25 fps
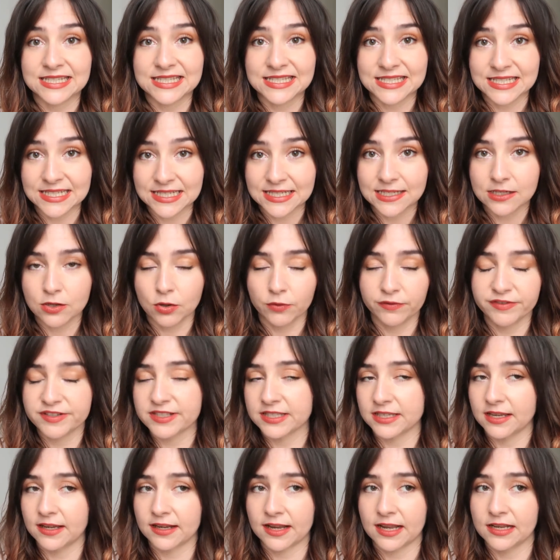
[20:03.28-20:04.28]
see.
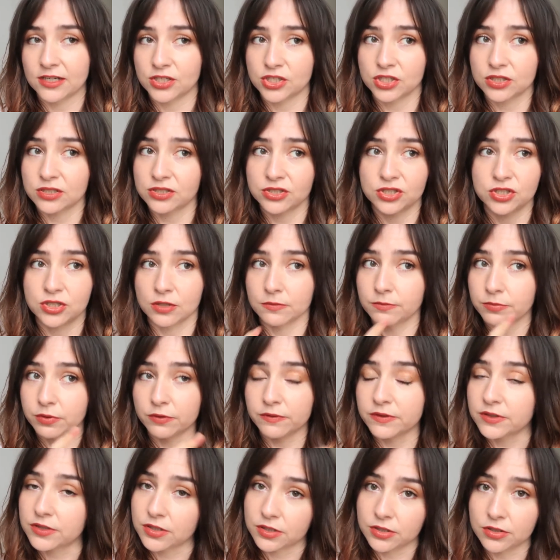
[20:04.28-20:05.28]
Obviously I can't just jump
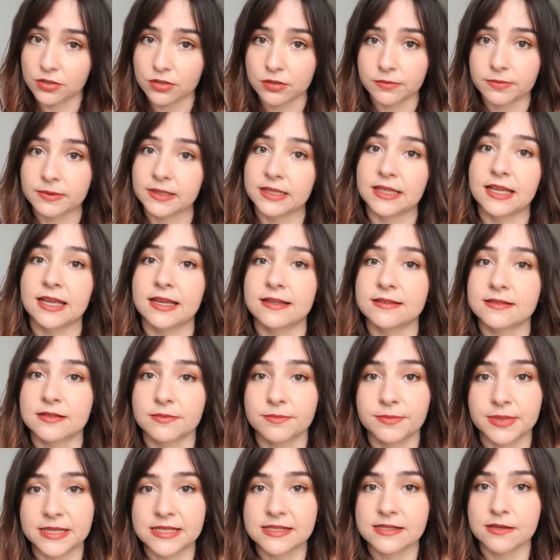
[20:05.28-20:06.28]
over to Europe and get
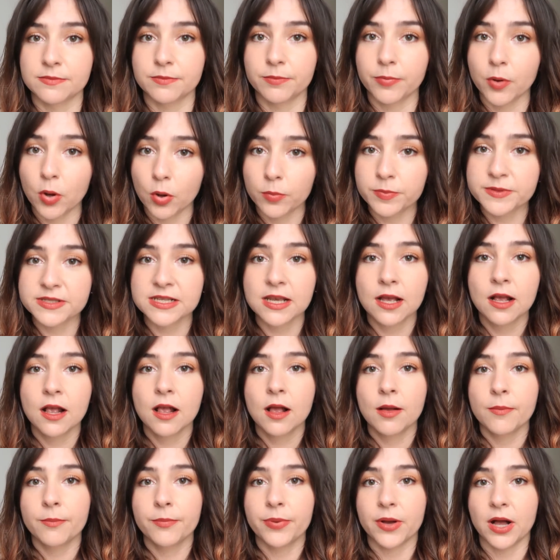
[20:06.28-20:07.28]
some bits and bobs,
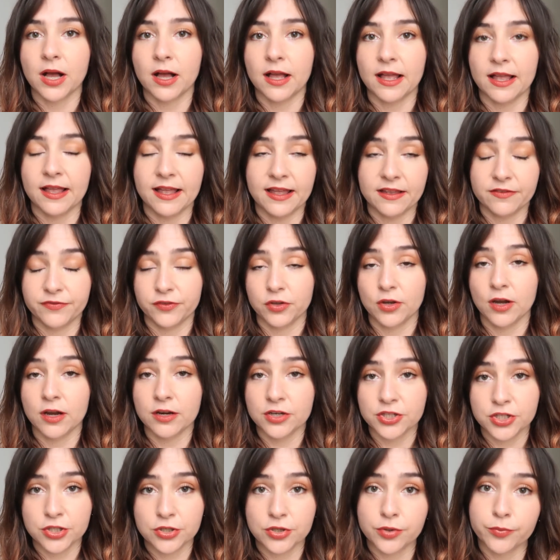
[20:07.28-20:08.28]
but if you are
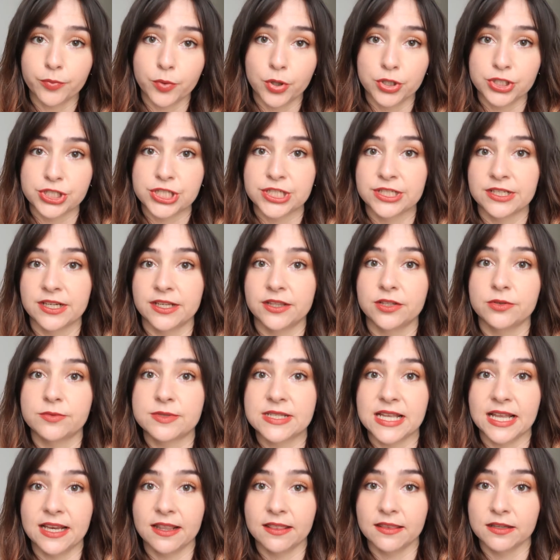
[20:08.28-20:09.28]
in Europe watching and there was
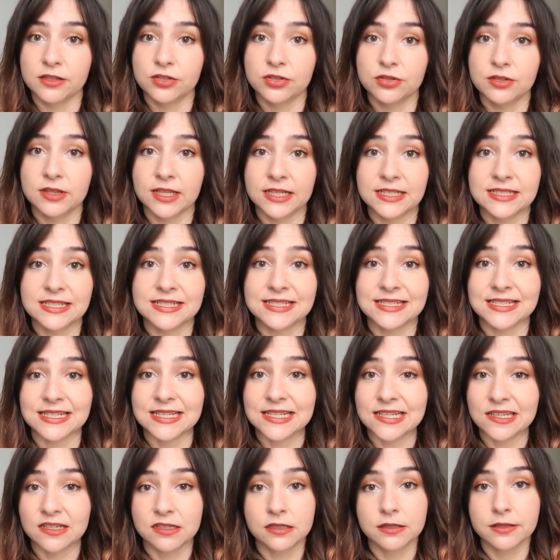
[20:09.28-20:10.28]
anything you'd like to see
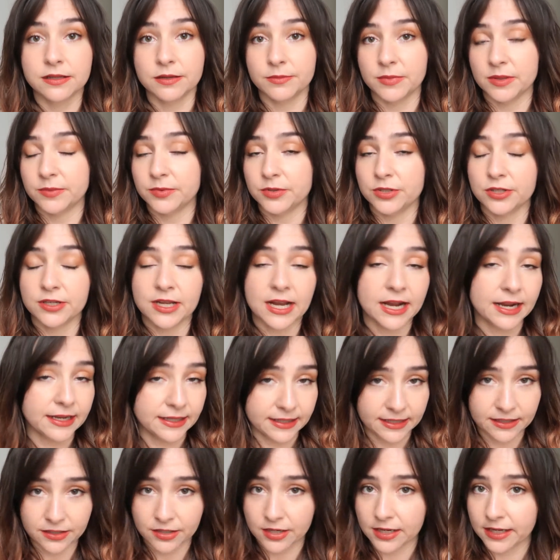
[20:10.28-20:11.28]
here that maybe you can't
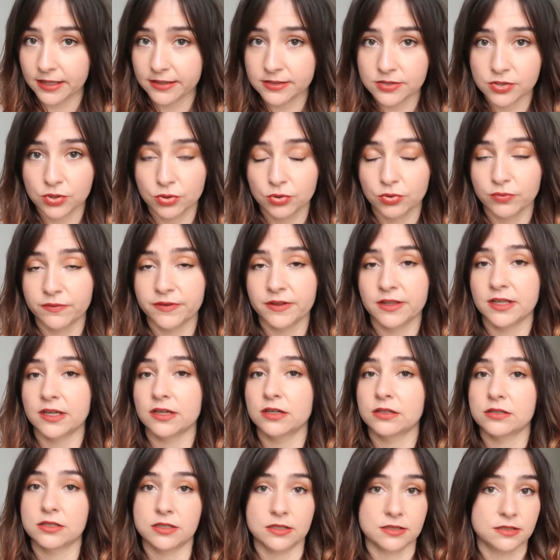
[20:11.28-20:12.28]
get your hands on over
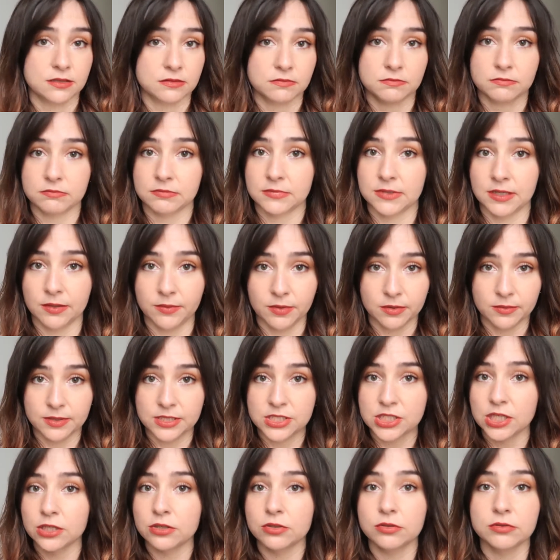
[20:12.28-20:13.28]
there, just give me a
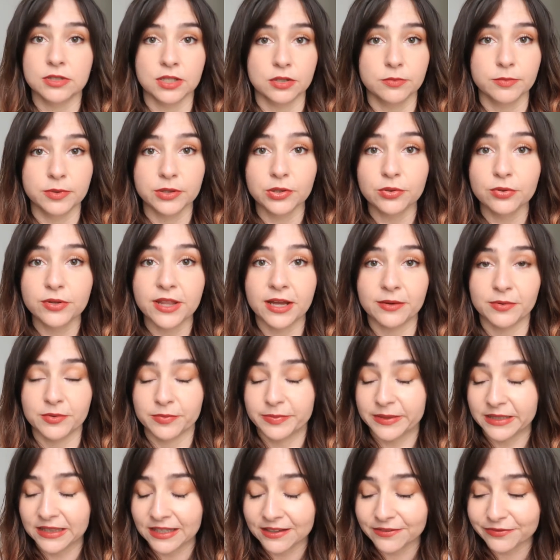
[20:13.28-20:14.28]
shout down below, that would
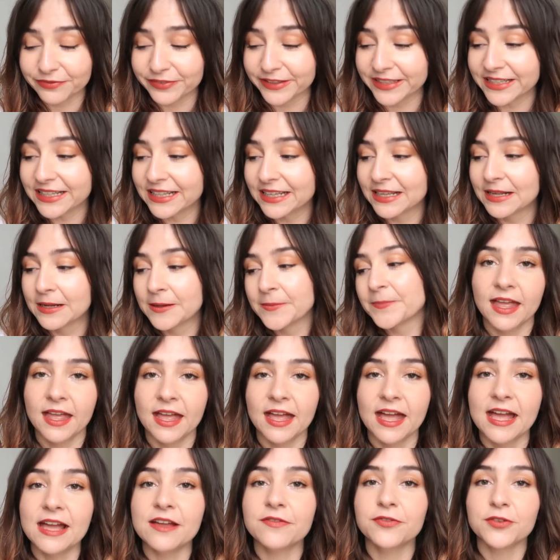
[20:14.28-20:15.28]
be lovely.
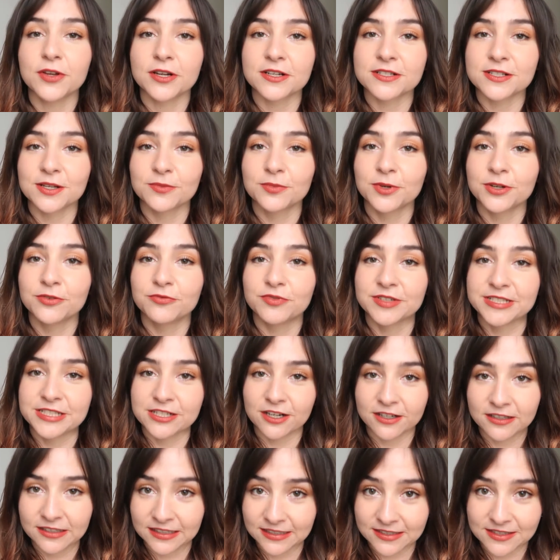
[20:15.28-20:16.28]
If you're someone
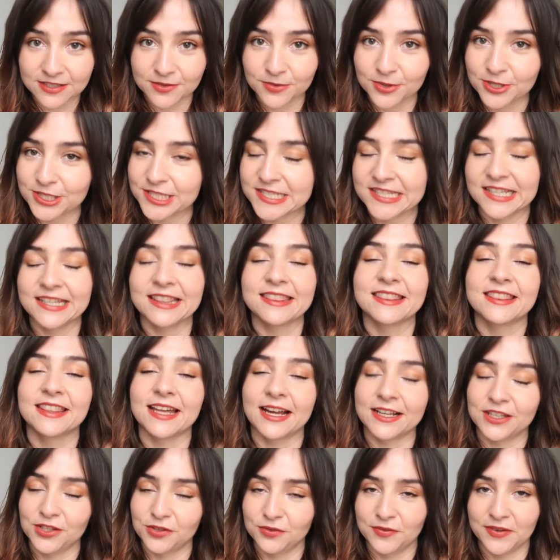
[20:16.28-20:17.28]
returning to watch, then
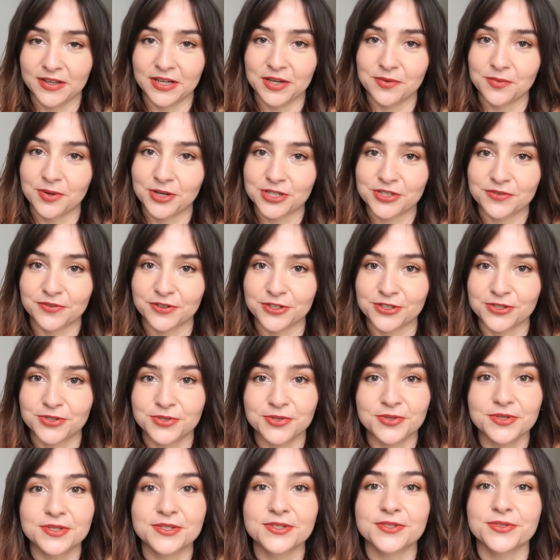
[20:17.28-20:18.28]
thank you very much for
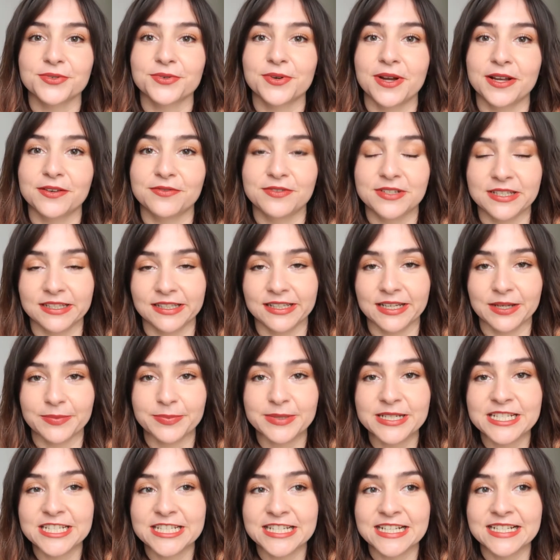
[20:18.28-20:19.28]
doing so, I really
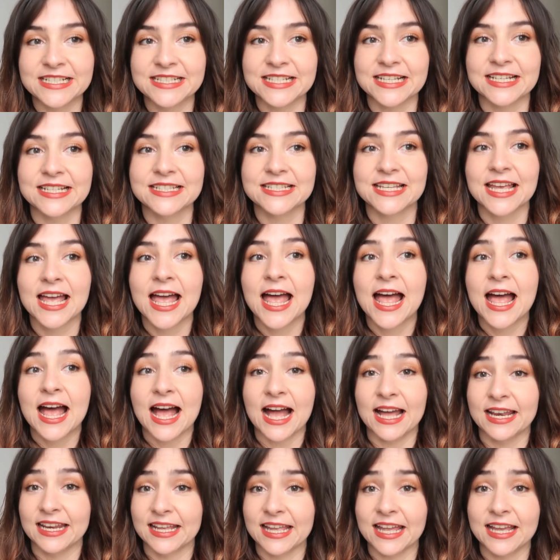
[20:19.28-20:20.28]
appreciate it.
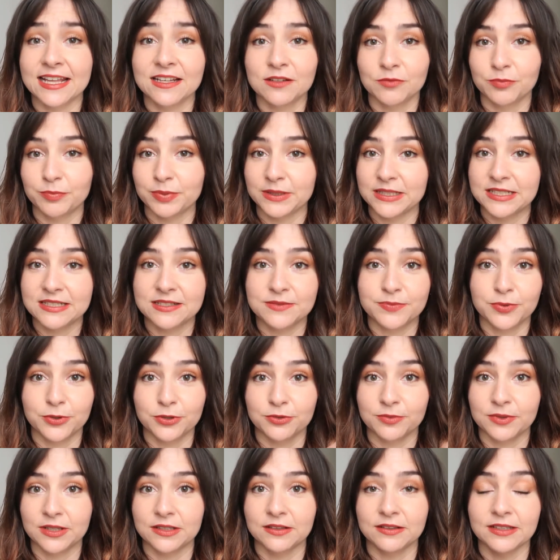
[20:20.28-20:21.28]
And again, please
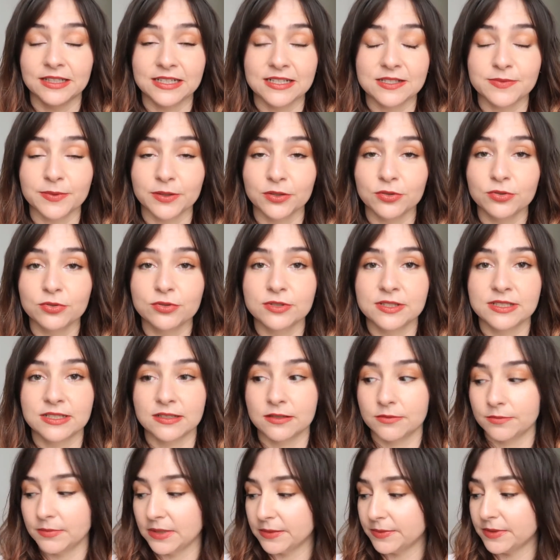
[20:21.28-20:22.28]
put little links below
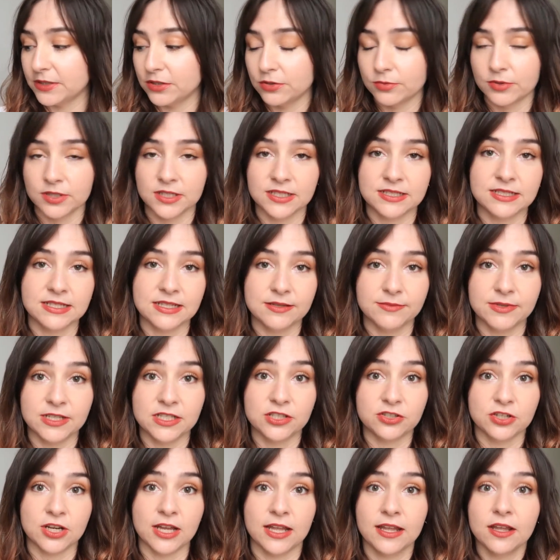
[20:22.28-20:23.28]
to maybe you want to see me
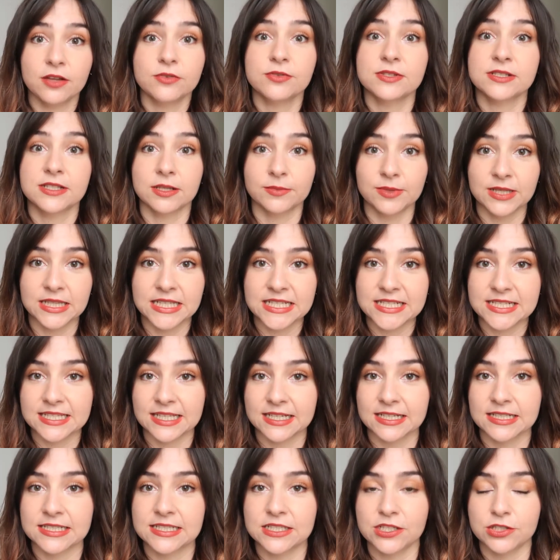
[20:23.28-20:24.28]
try out some of these
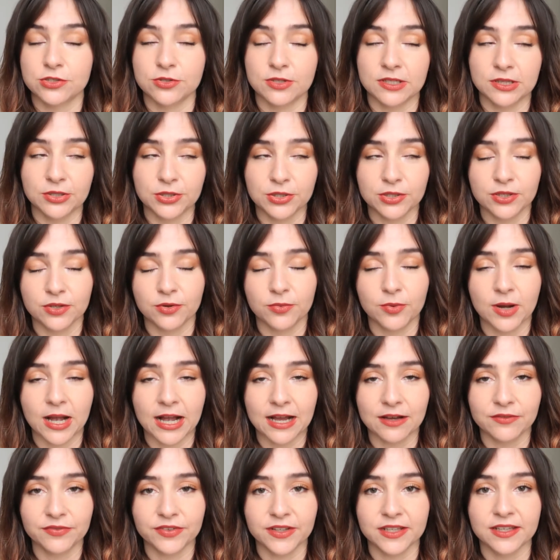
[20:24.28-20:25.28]
things to do a look or what
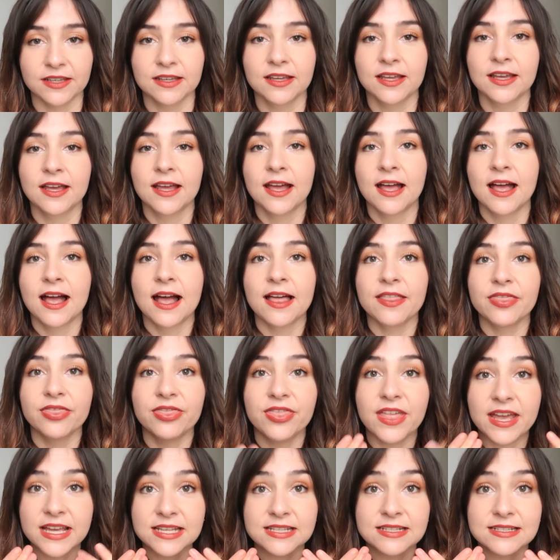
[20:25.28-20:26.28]
have you.
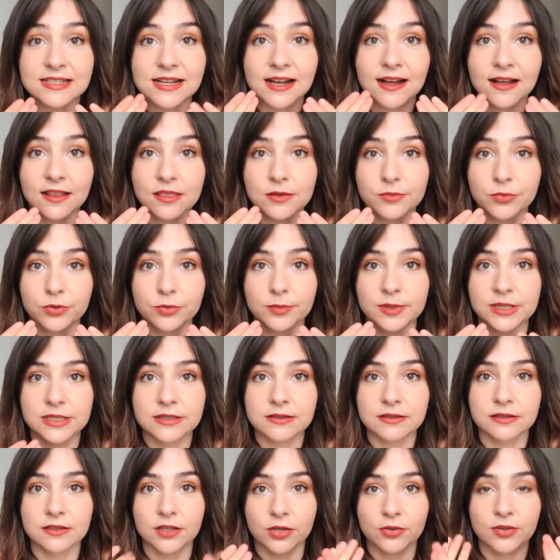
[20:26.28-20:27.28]
This at the
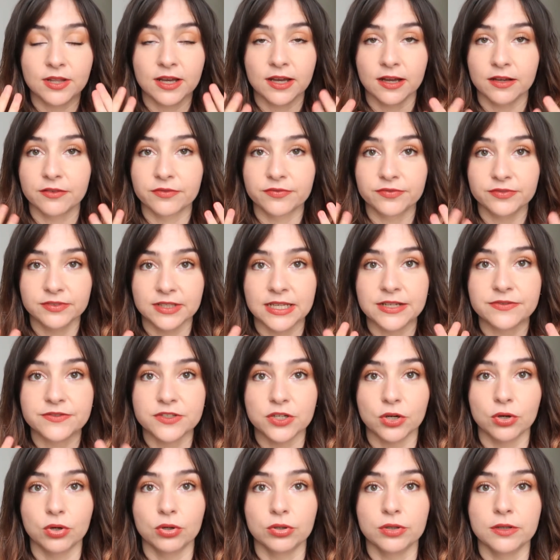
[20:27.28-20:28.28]
moment, now that I've left
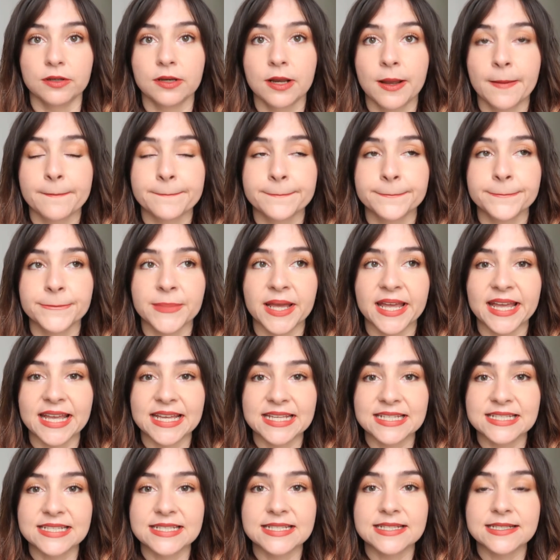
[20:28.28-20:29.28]
it on,
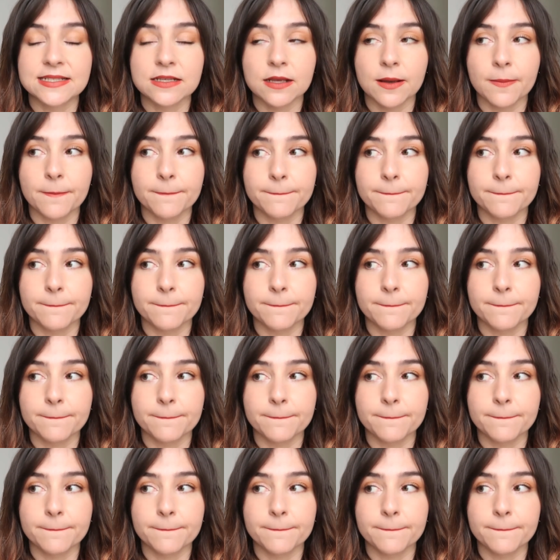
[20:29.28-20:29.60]
is